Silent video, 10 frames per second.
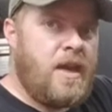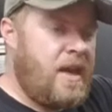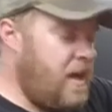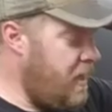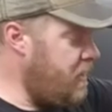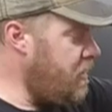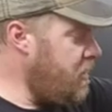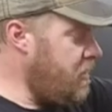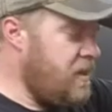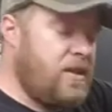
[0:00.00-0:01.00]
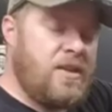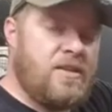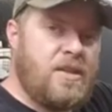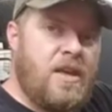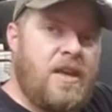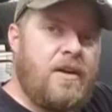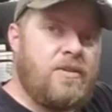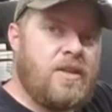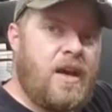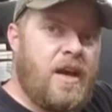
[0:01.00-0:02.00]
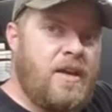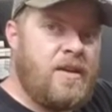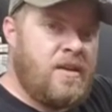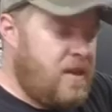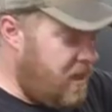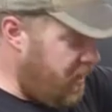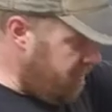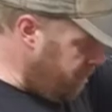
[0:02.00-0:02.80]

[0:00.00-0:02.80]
and get this thing outside, and